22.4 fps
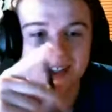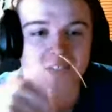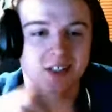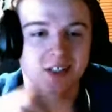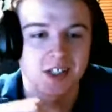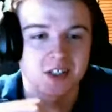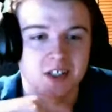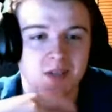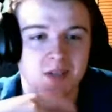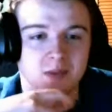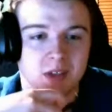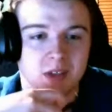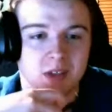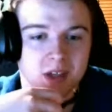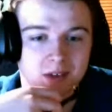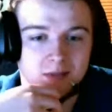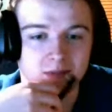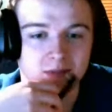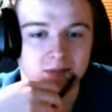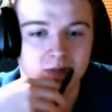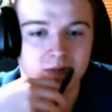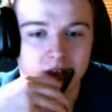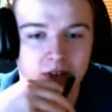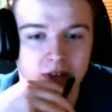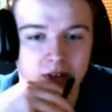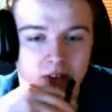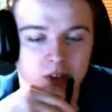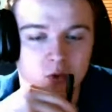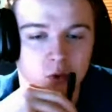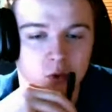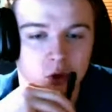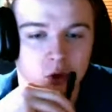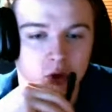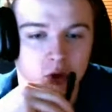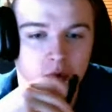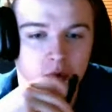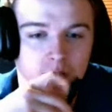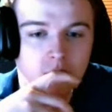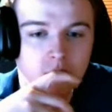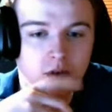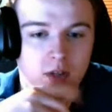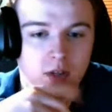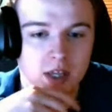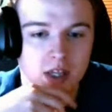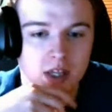the same thing. I think the Royal
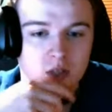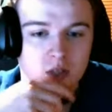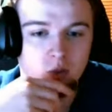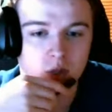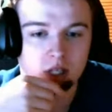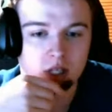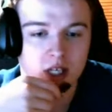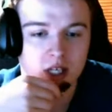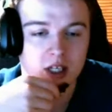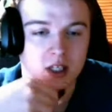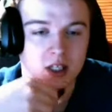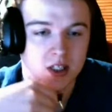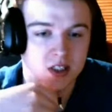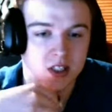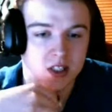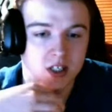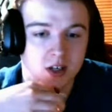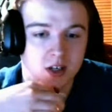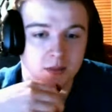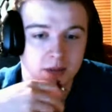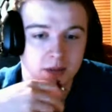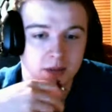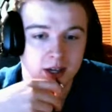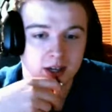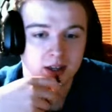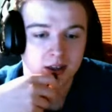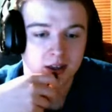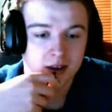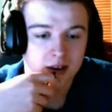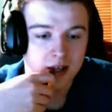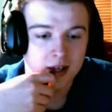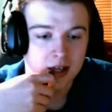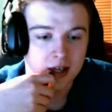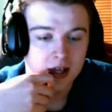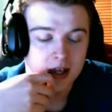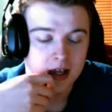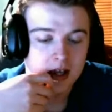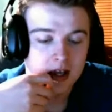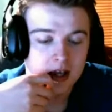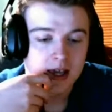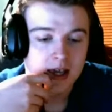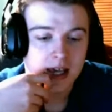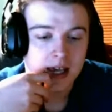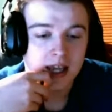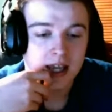Rumble is when he needs to come back,
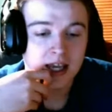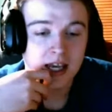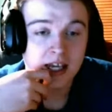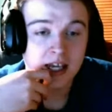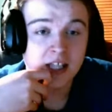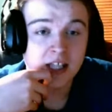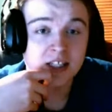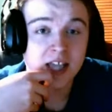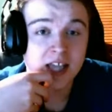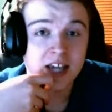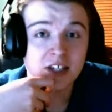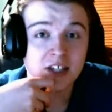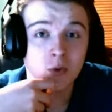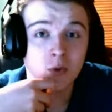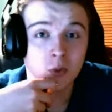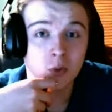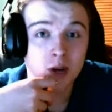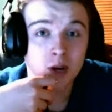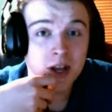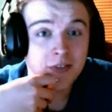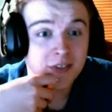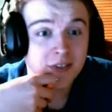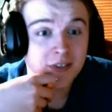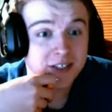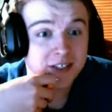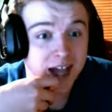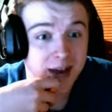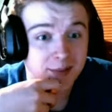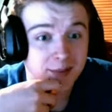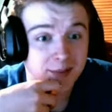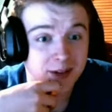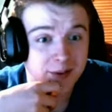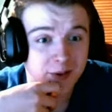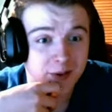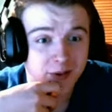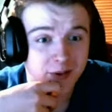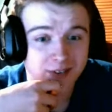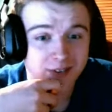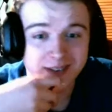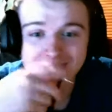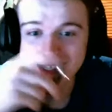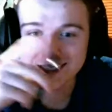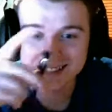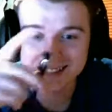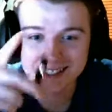and he needs to actually win it this time. WWE,
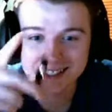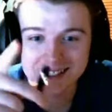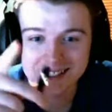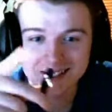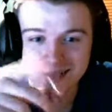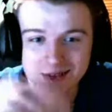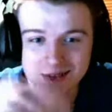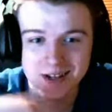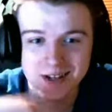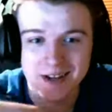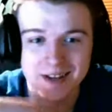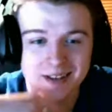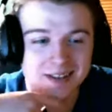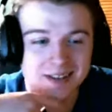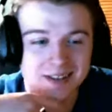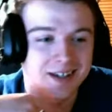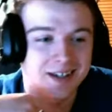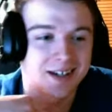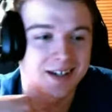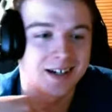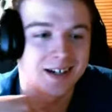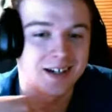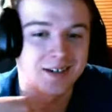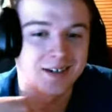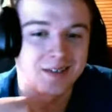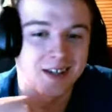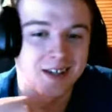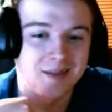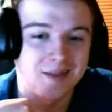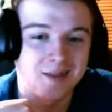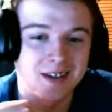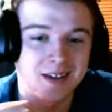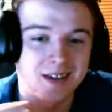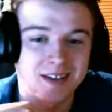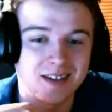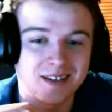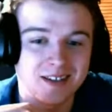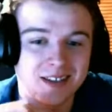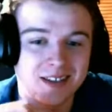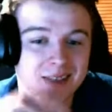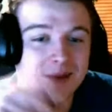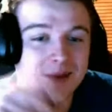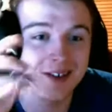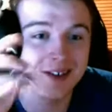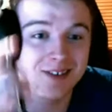he needs to win it. That'd be
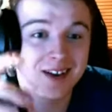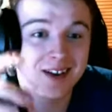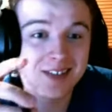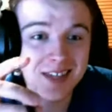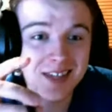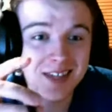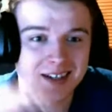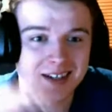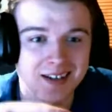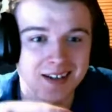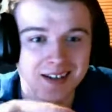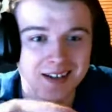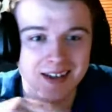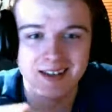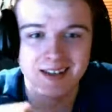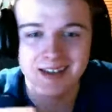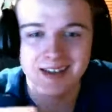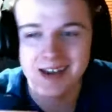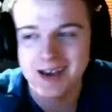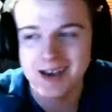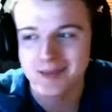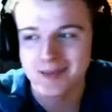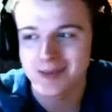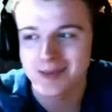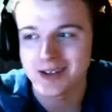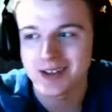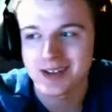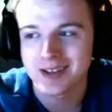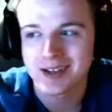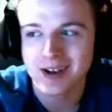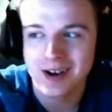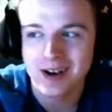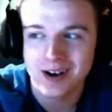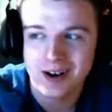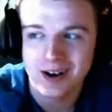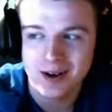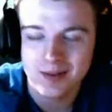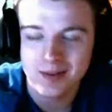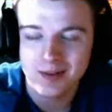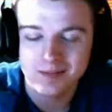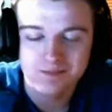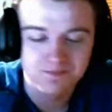a great thing to happen.